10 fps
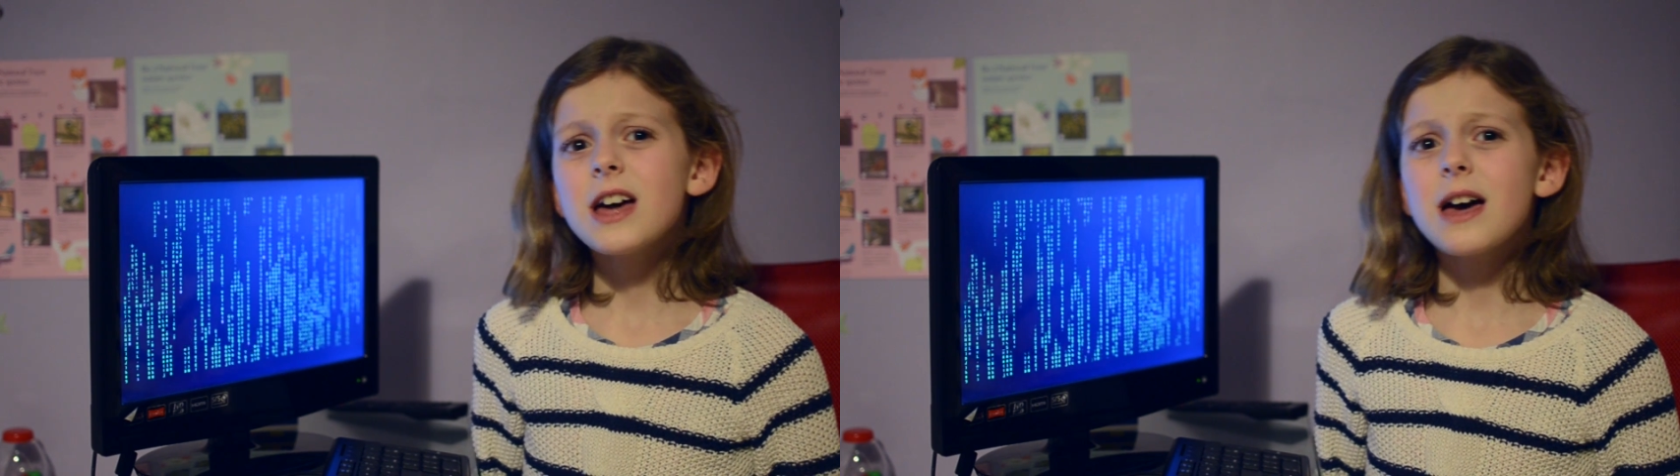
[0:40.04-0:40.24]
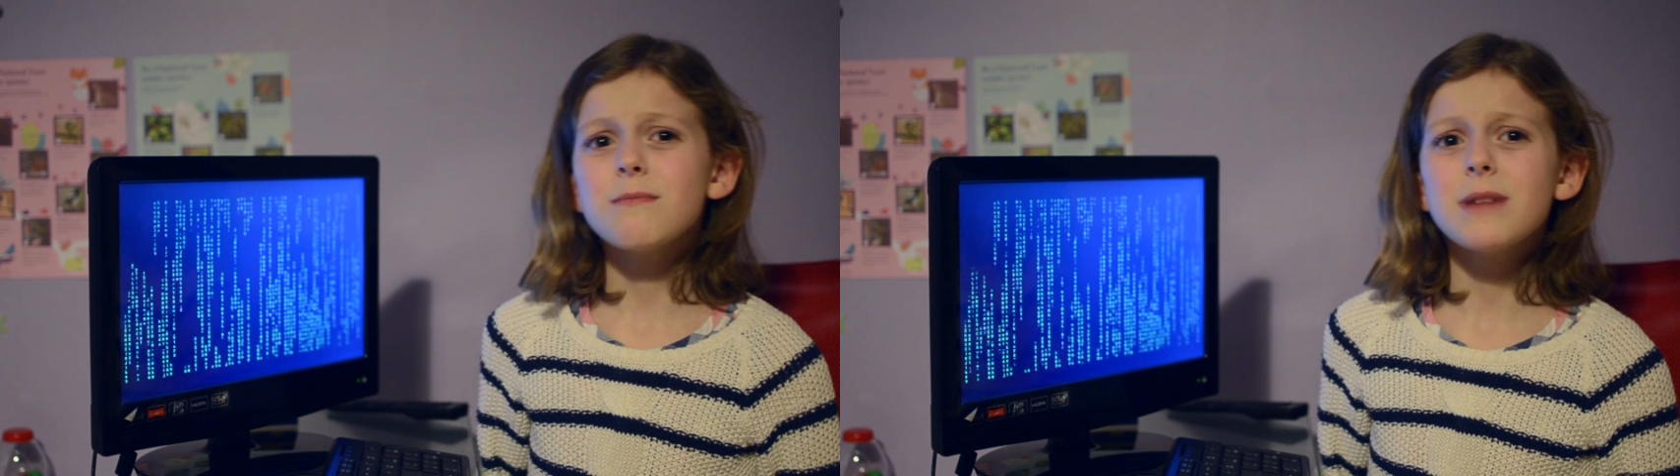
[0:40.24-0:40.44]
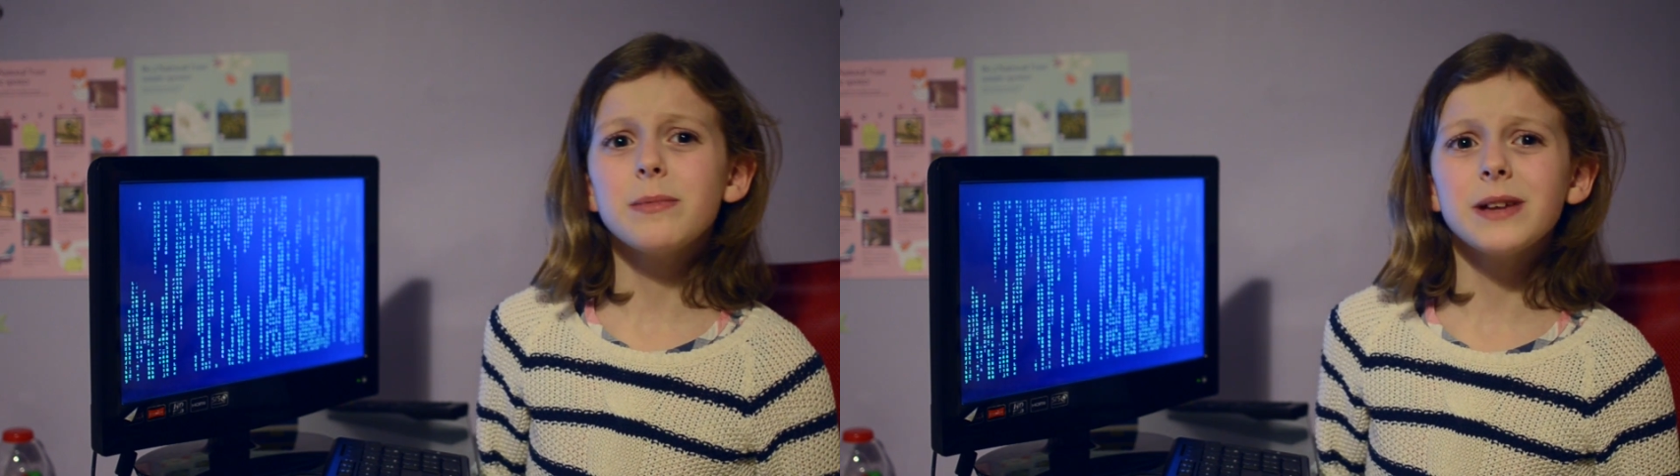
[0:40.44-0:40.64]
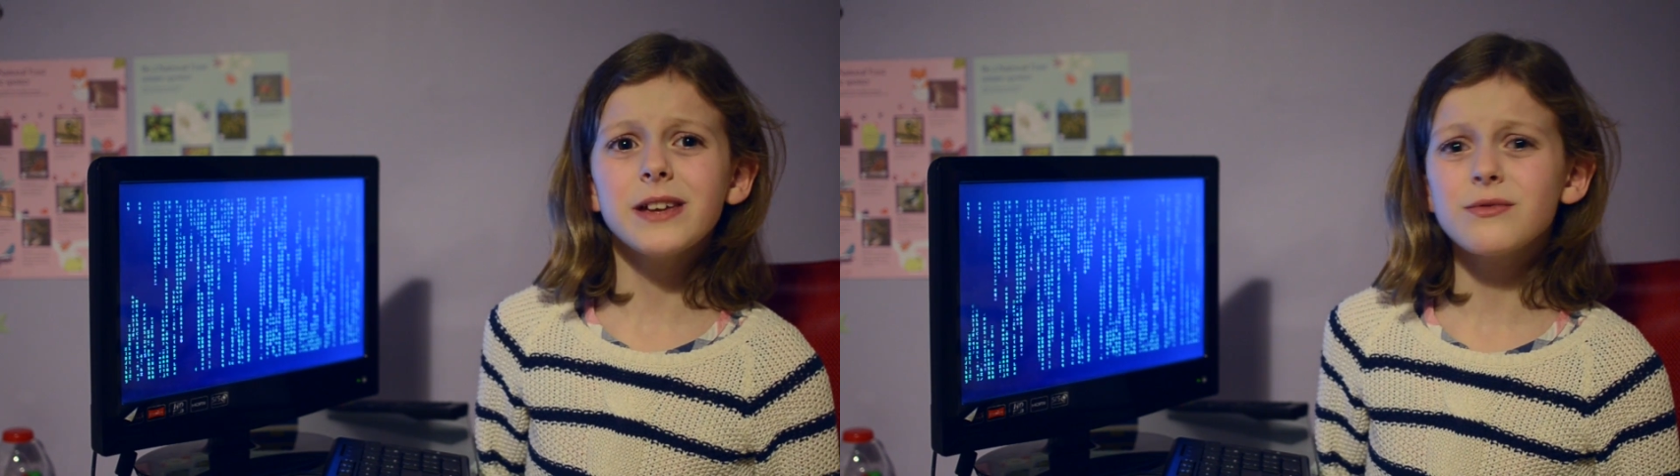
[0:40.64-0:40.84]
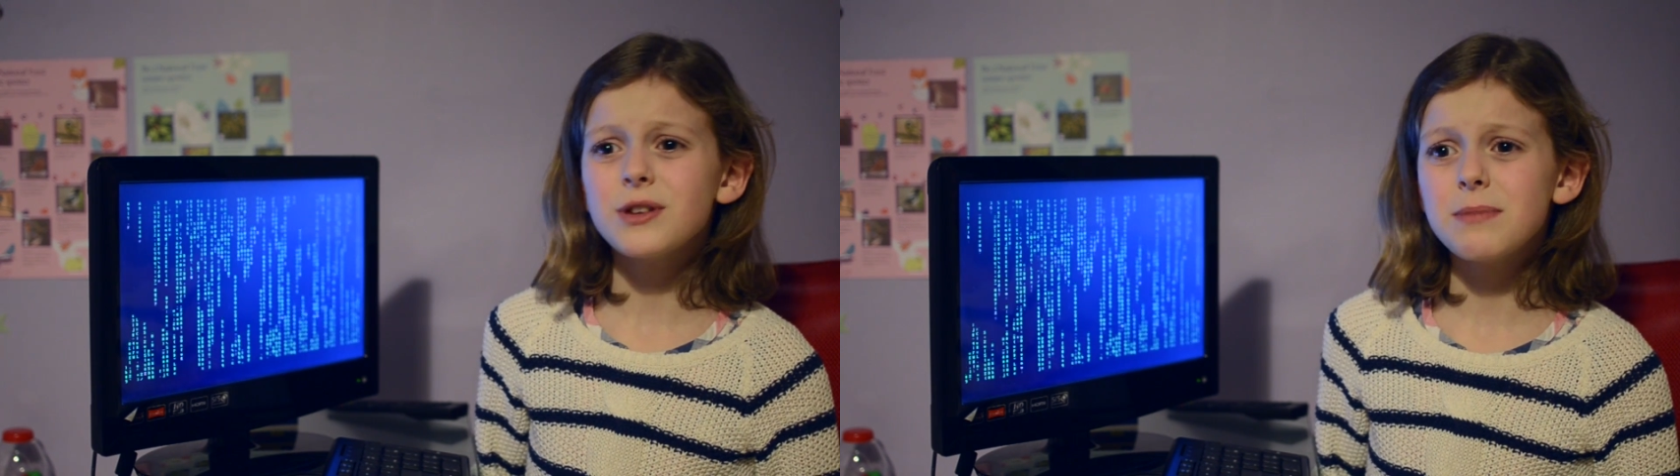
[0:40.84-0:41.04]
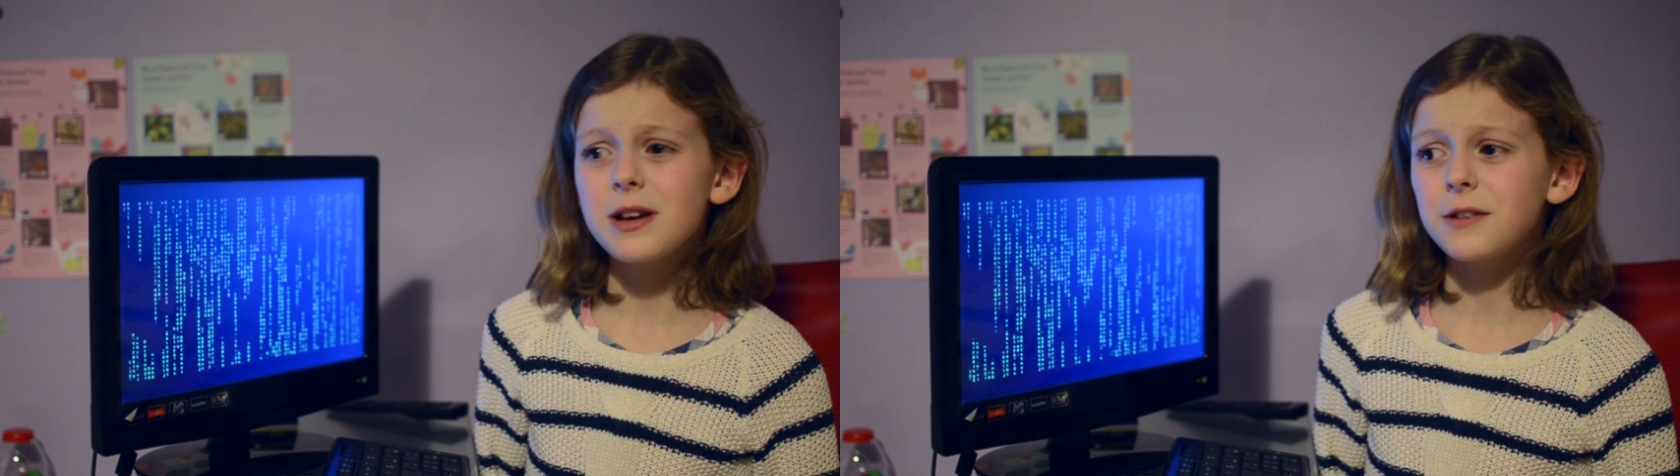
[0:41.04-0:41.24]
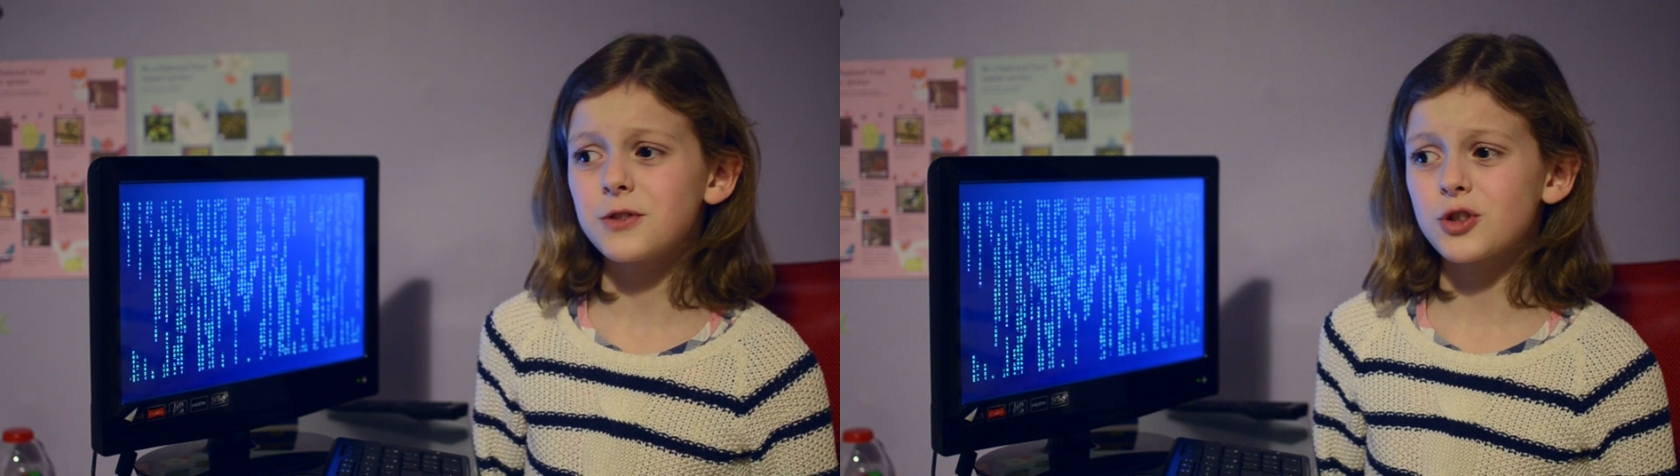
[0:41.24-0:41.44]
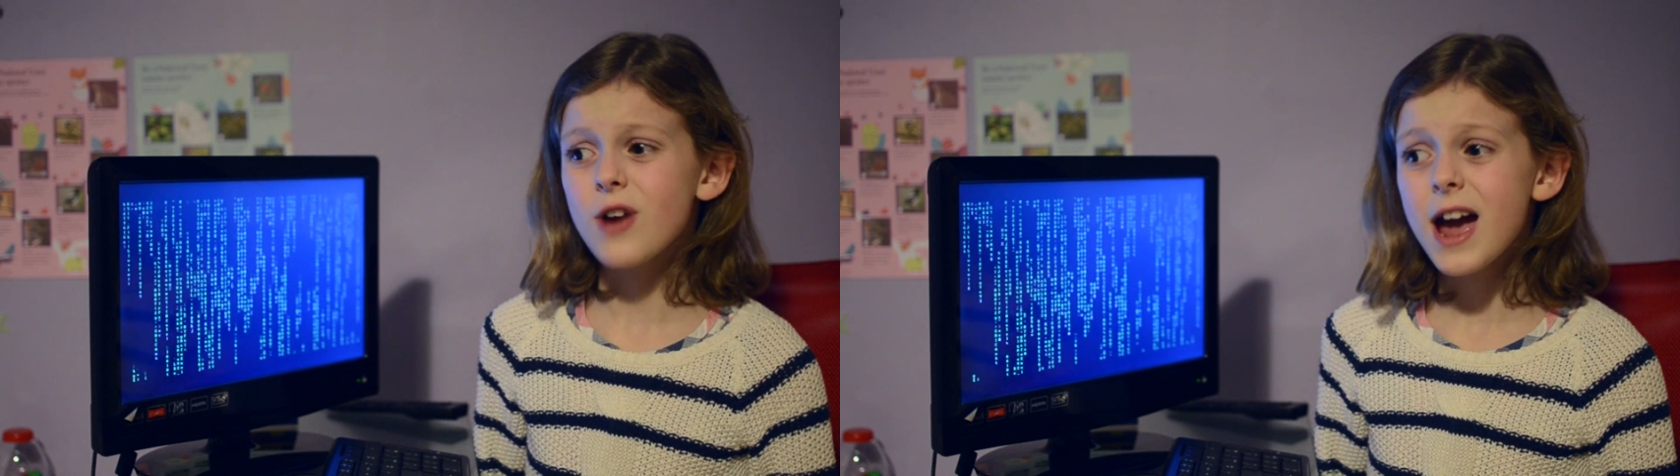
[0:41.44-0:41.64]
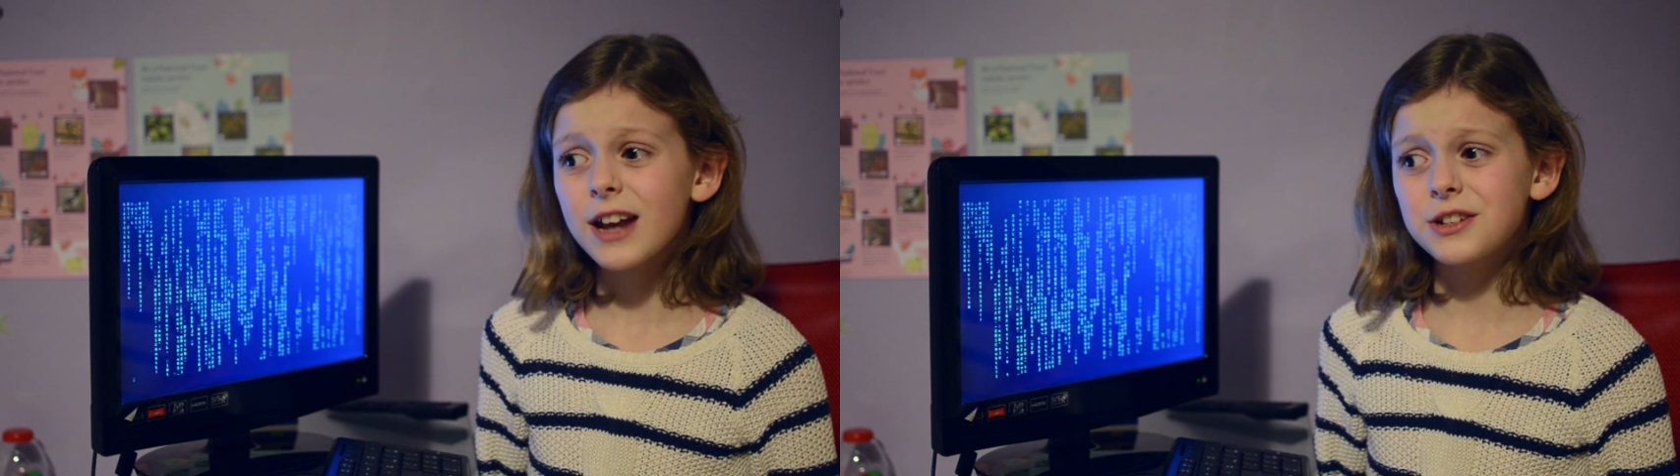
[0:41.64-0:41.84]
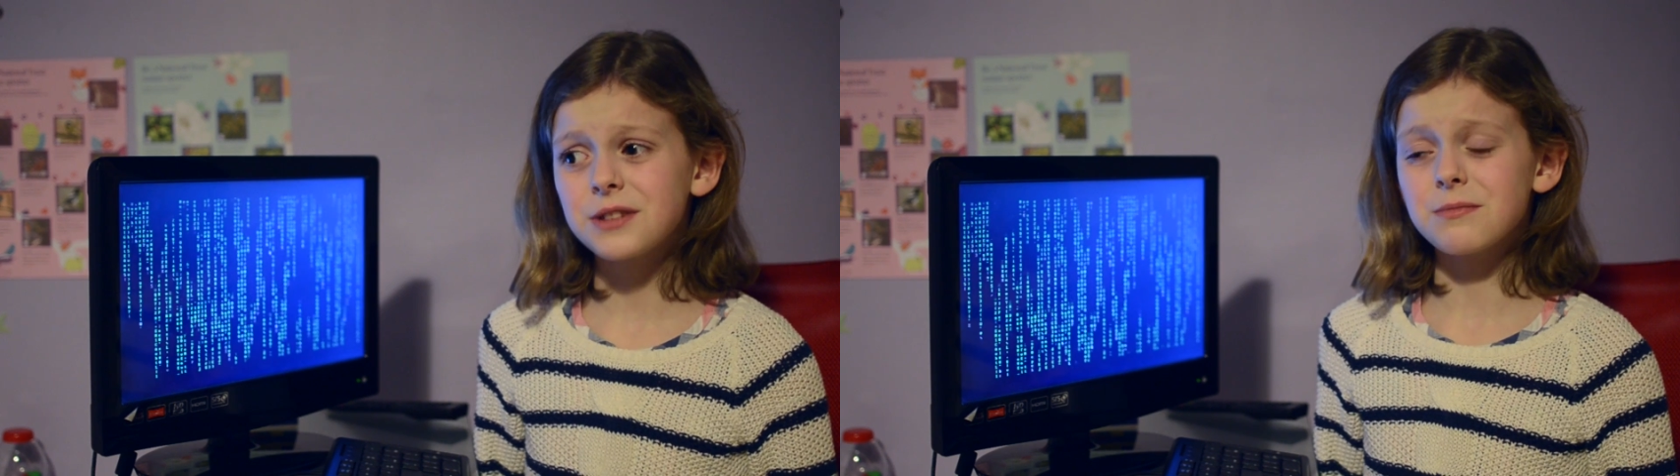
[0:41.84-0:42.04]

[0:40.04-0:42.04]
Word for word: and maybe even a bit of Scratch